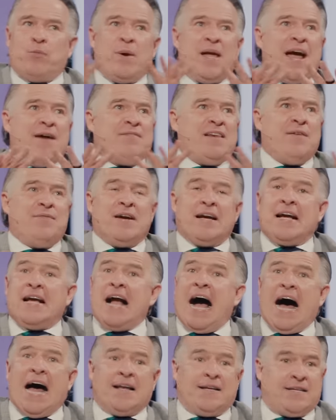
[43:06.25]
and we haven't even
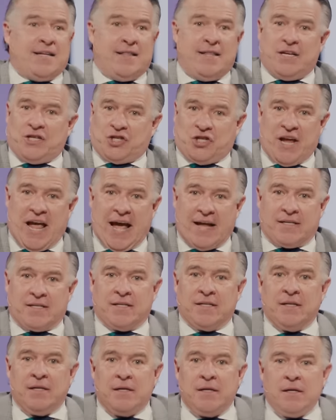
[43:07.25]
gotten to this yet.
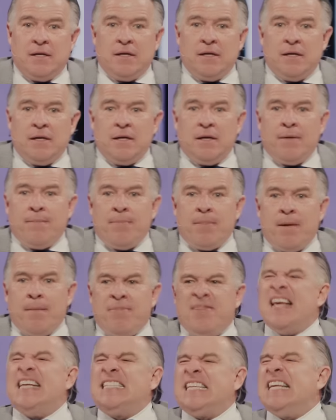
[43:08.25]

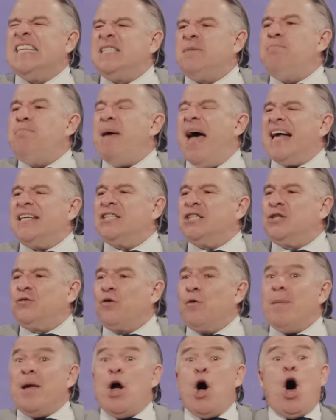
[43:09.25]
This is best
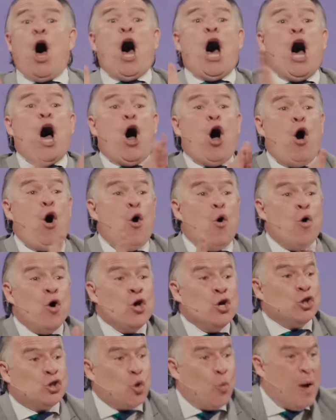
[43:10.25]
for me. Oh,
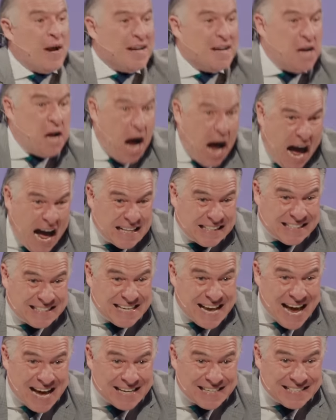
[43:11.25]
so what God
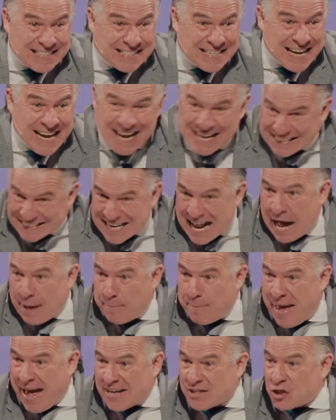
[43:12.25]
says is
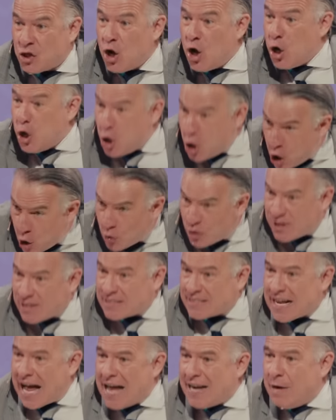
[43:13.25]
not best. You
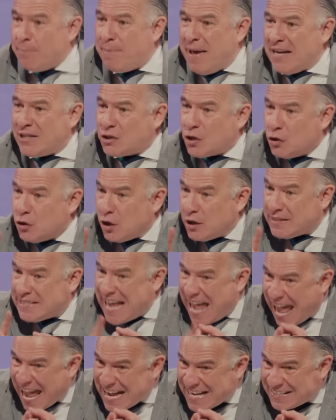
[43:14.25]
decided based on your
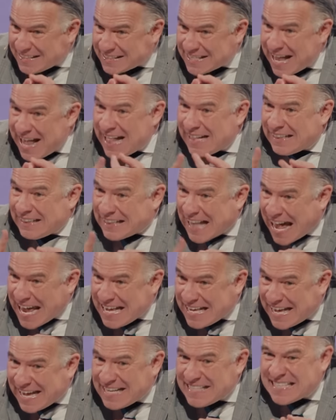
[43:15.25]
taste,
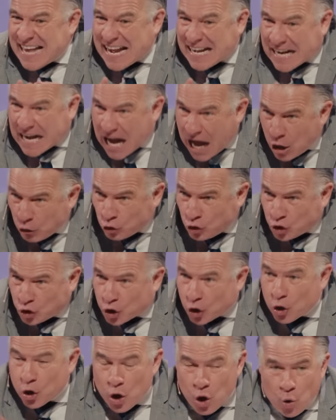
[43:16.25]
likings, and
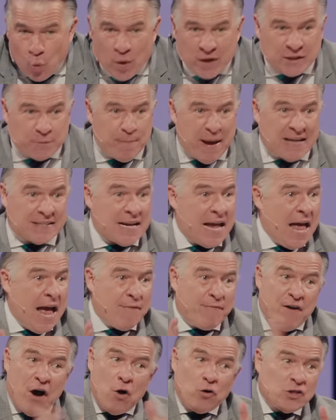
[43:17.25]
culture what's best.
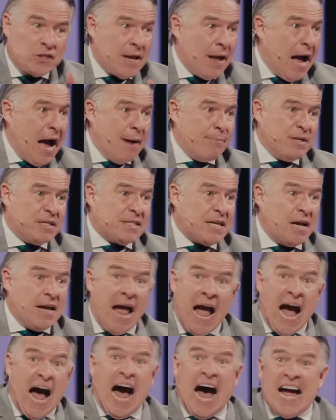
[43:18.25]
Folks, I'm just
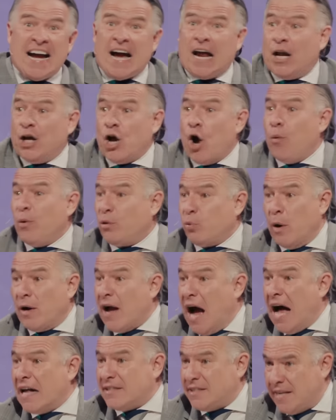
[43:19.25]
telling you, I got to go with what
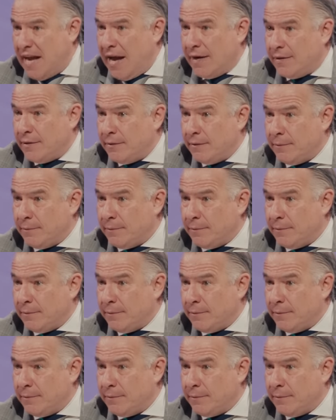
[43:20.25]
God said